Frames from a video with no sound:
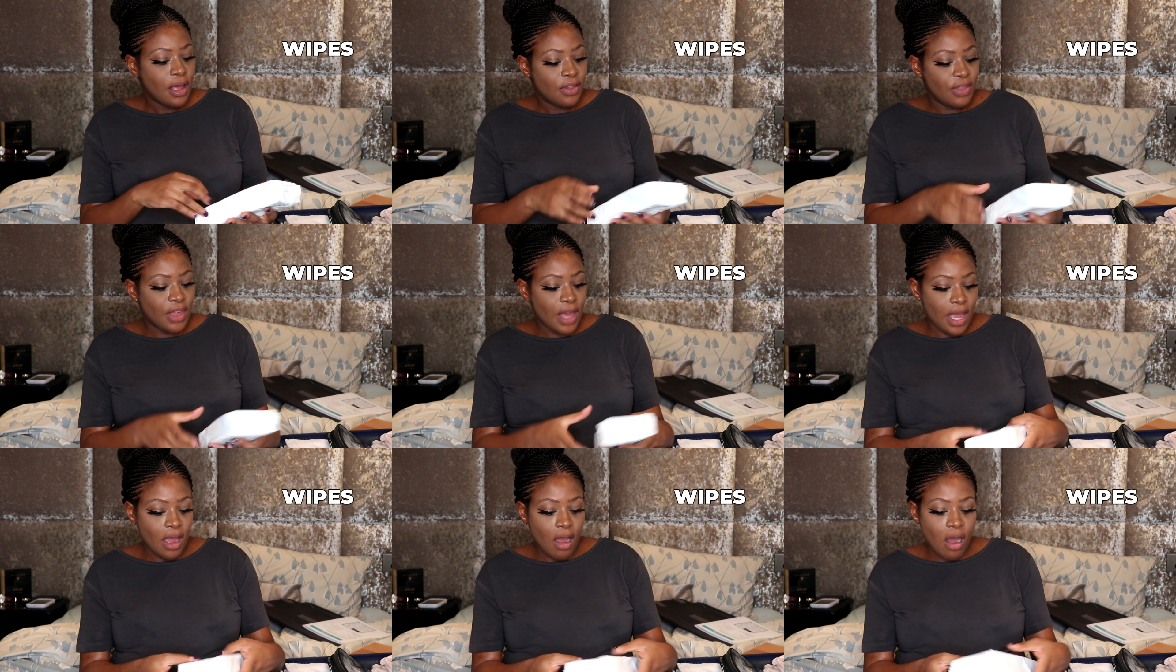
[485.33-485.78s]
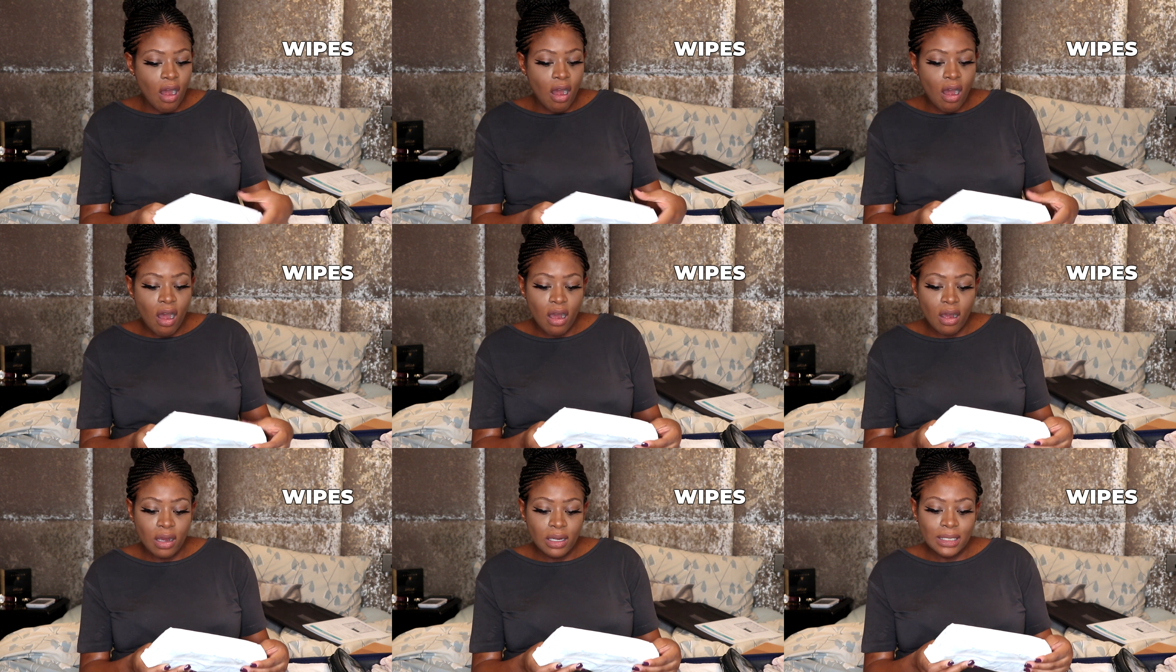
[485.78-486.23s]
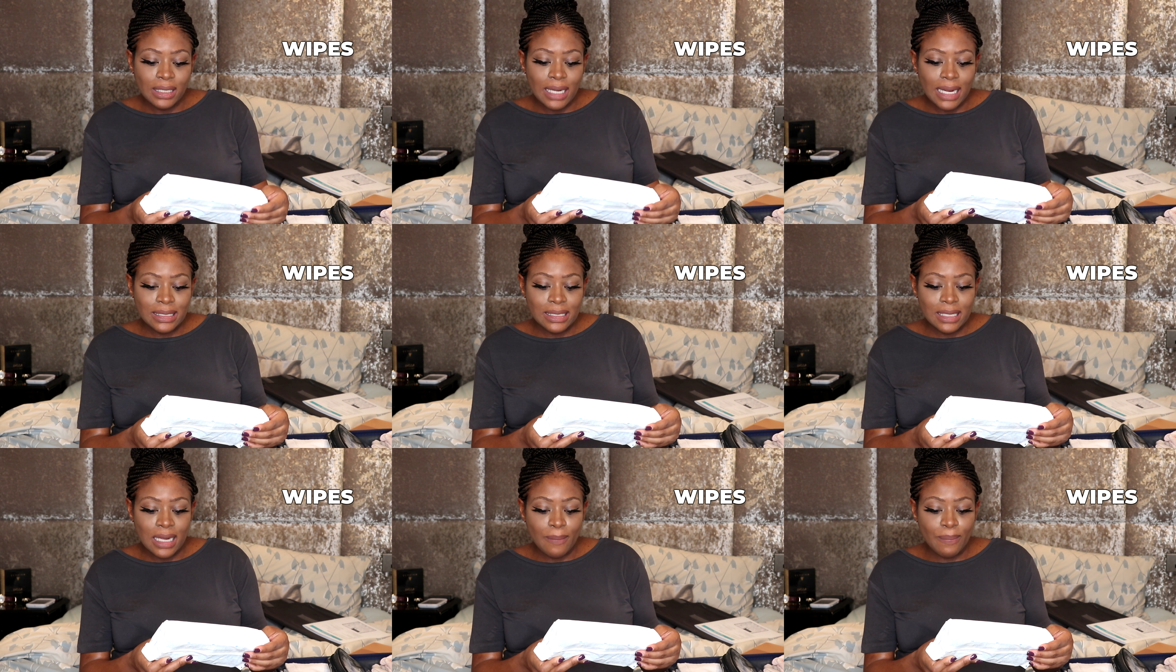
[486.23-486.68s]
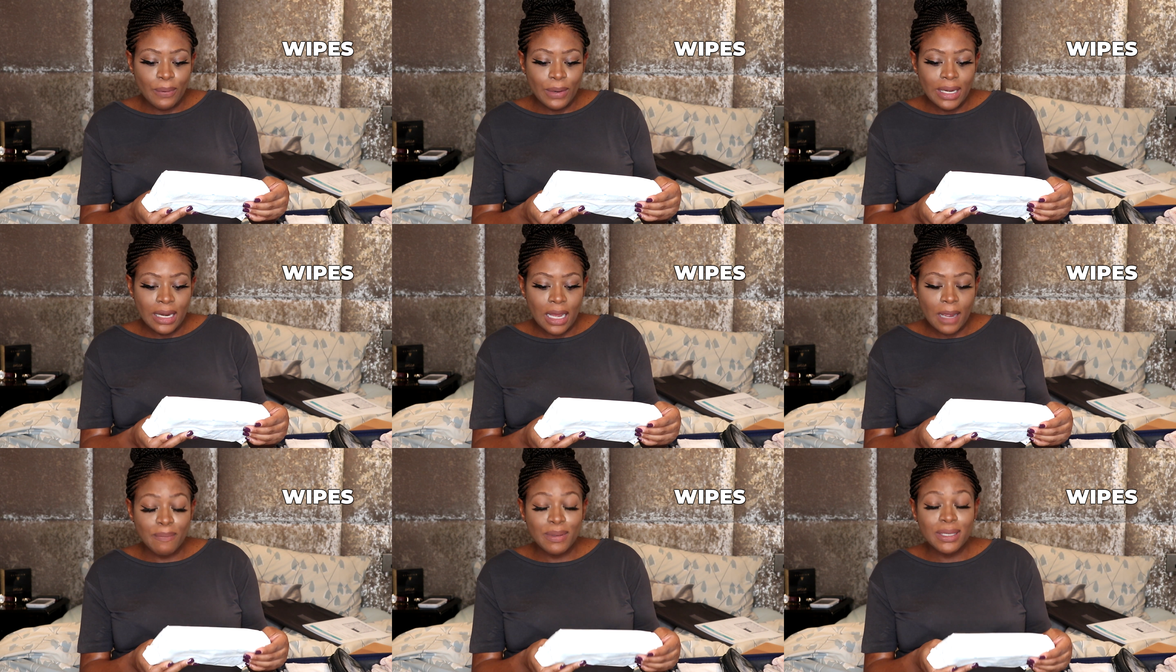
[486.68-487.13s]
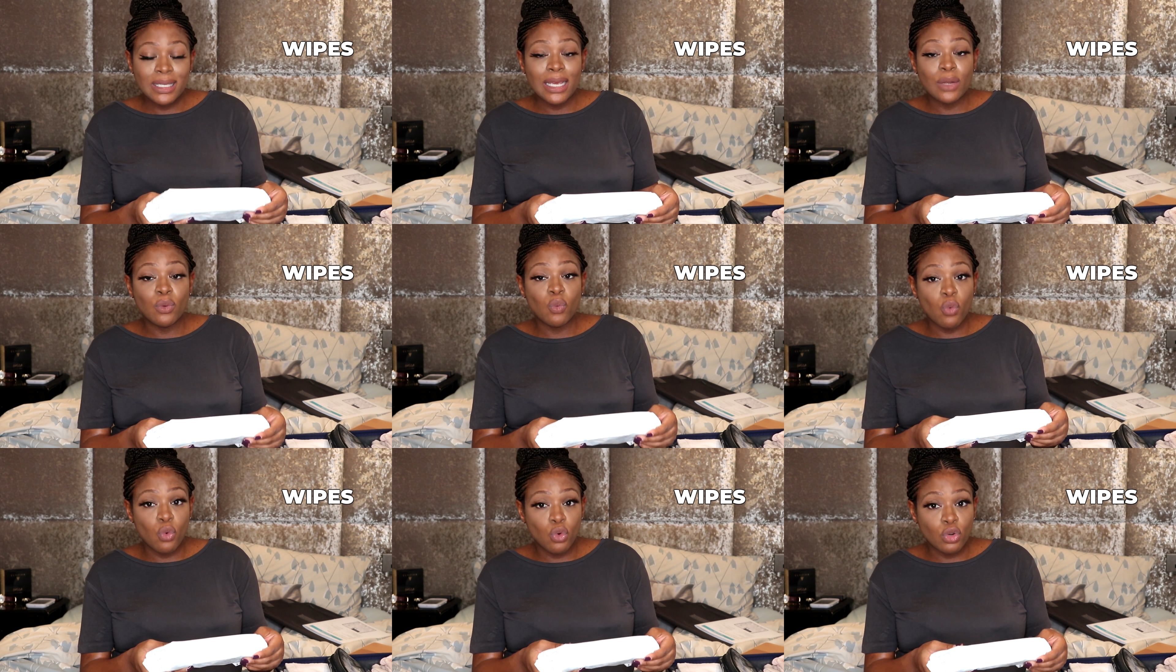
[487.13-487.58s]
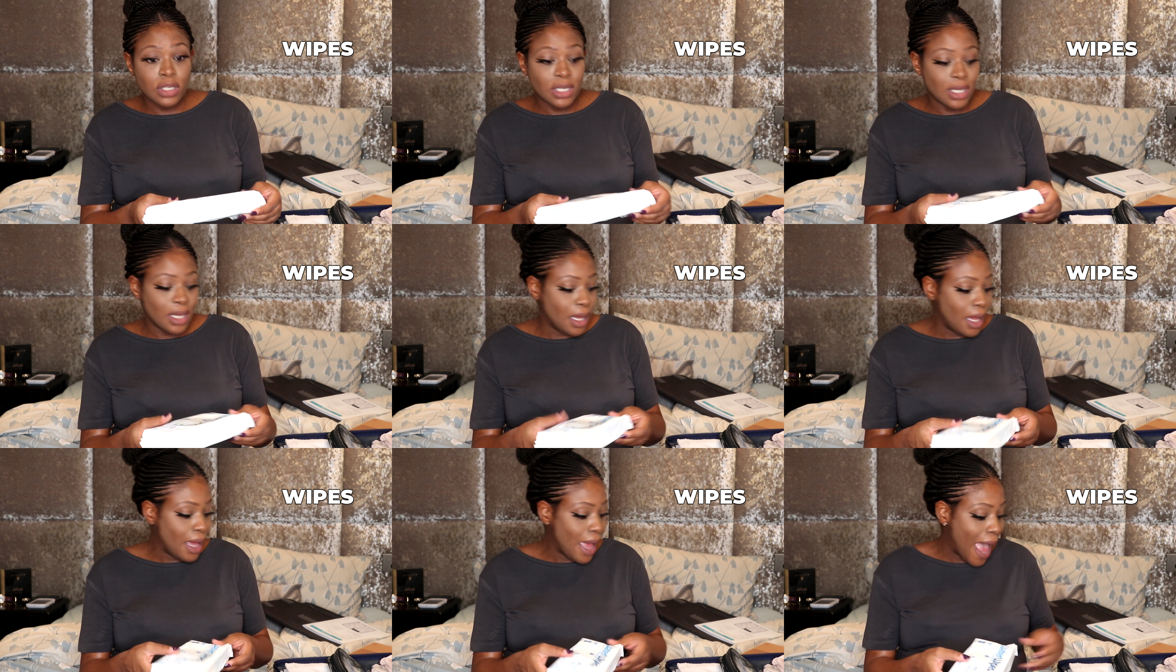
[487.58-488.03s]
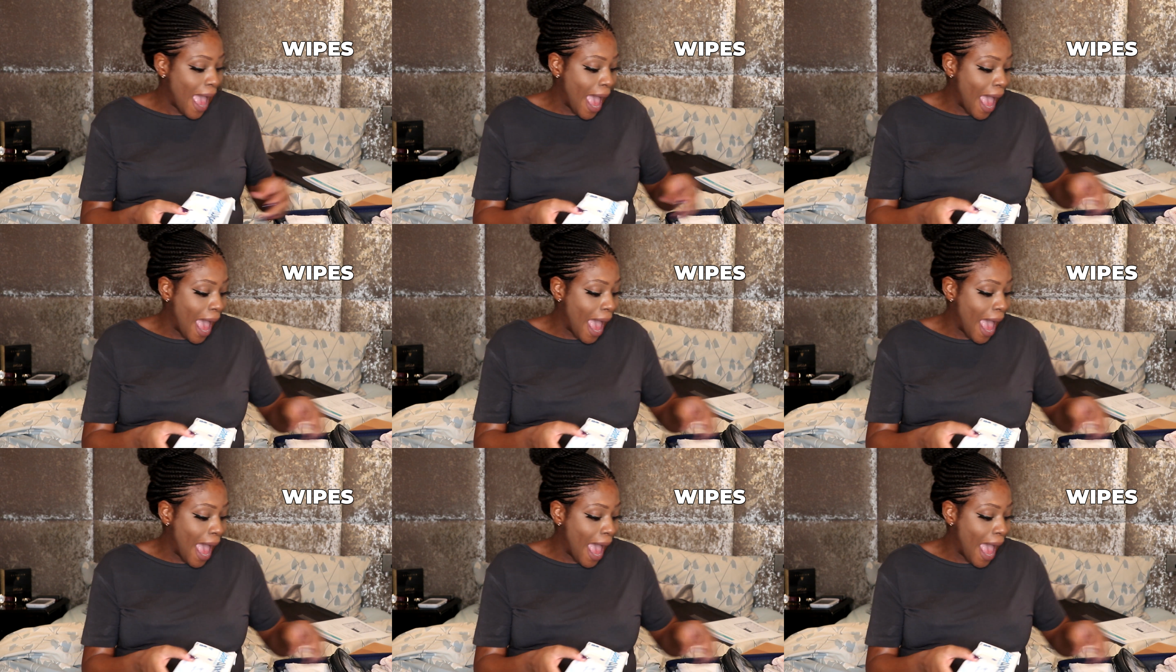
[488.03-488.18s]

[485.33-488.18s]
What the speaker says: they are 99.9% water,